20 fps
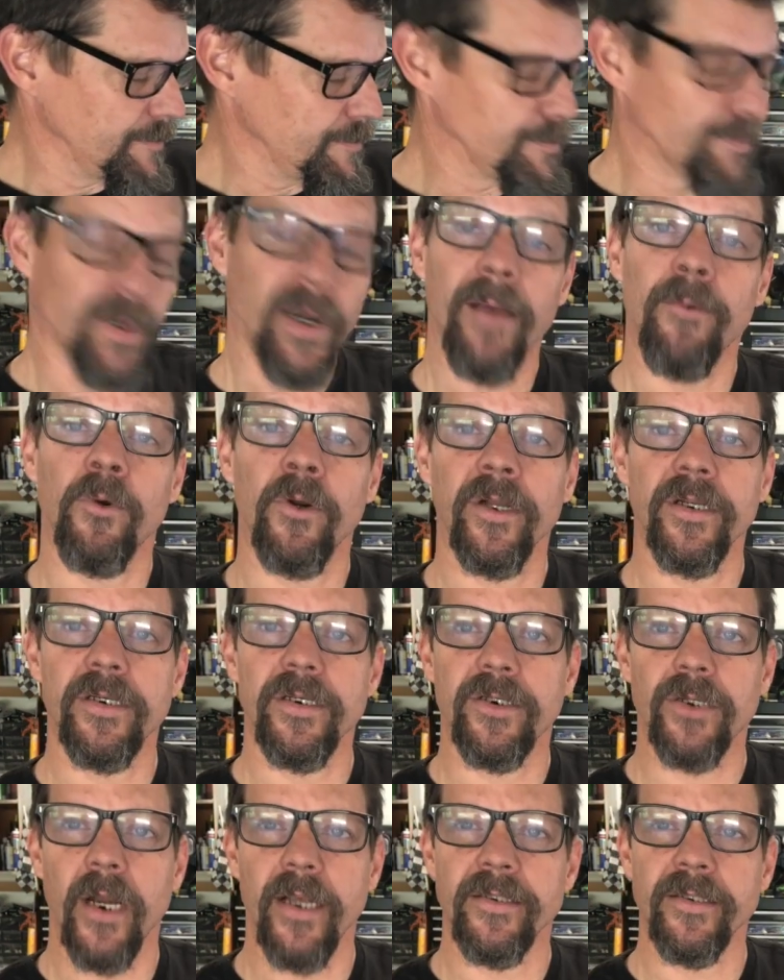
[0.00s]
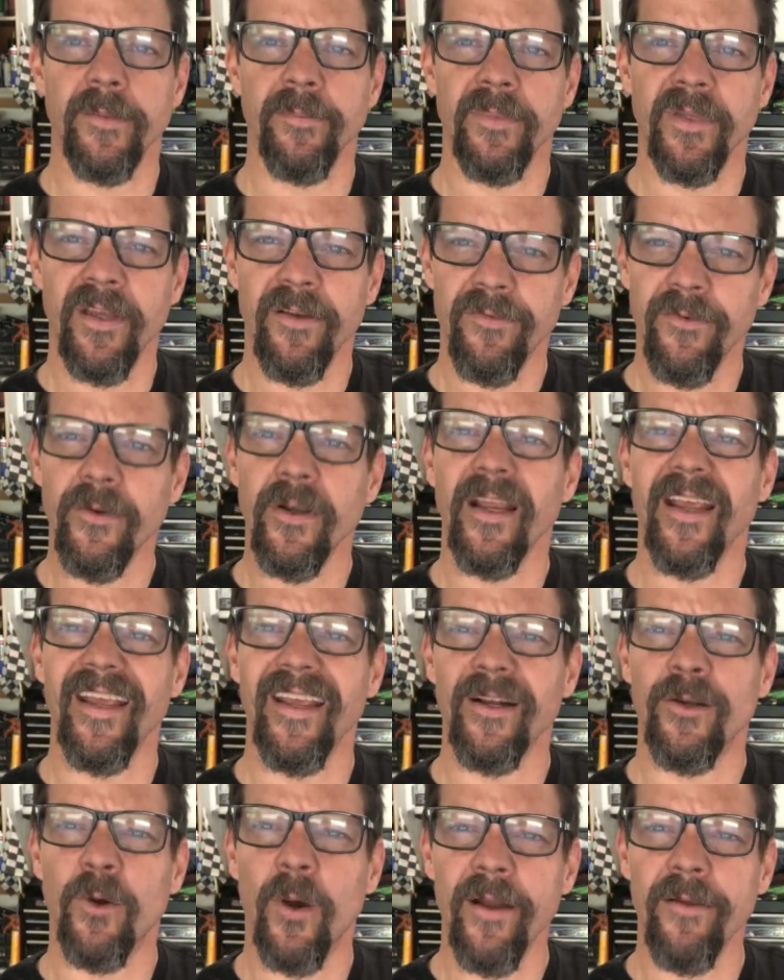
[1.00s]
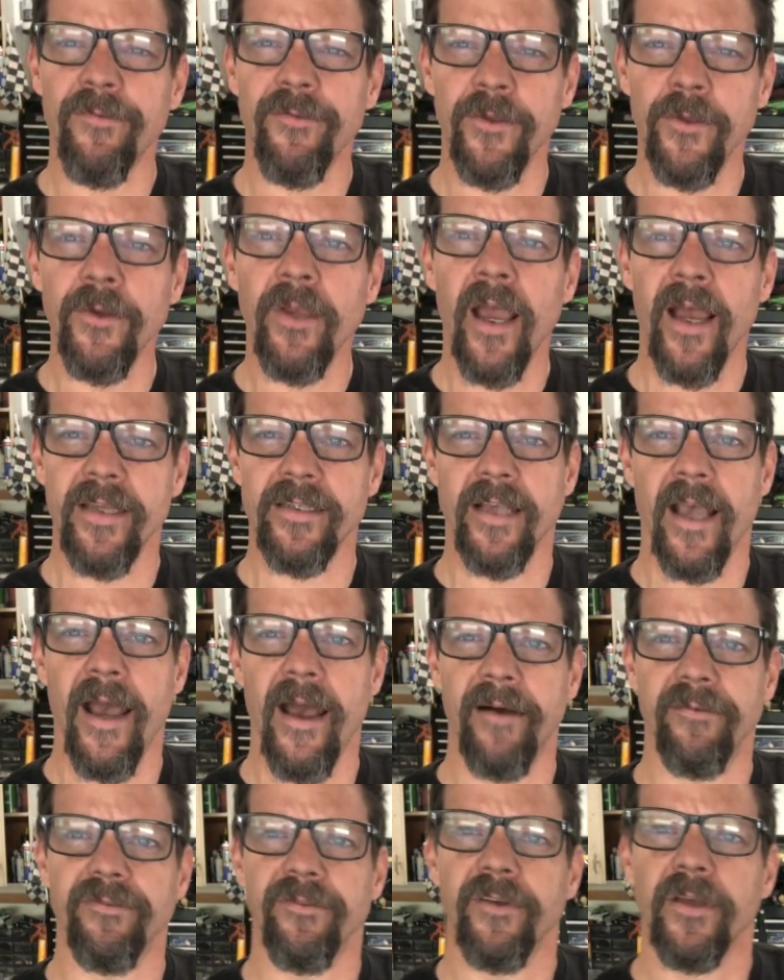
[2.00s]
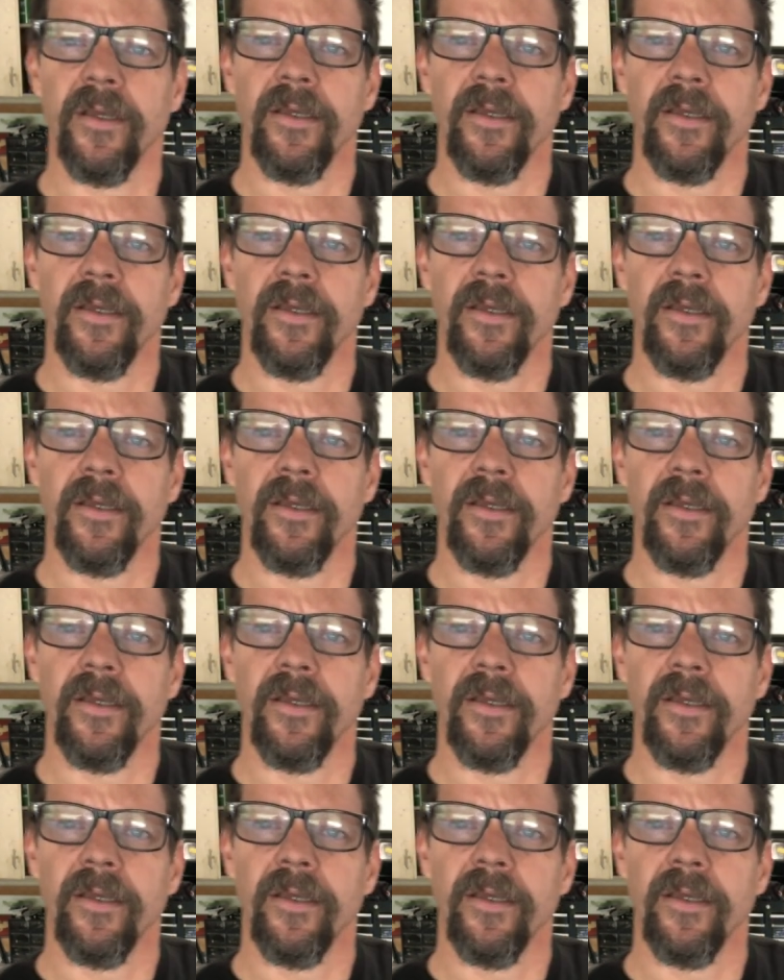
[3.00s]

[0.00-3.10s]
But I wanted to try something different, and quite a few guys have.